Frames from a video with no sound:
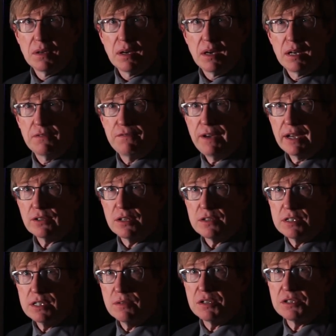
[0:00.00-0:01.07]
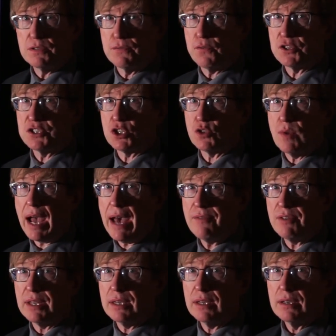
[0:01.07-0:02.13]
And in fact, on Ceres, the force of
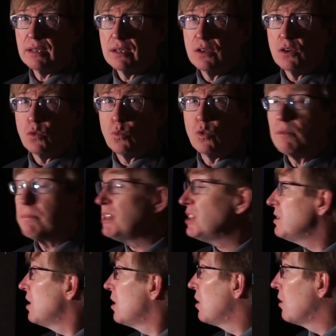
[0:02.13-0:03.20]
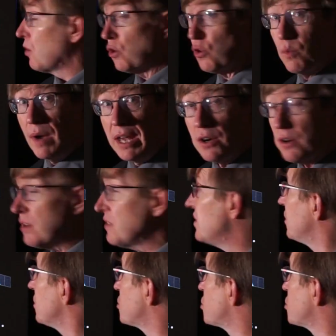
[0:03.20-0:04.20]
gravity would be greater than the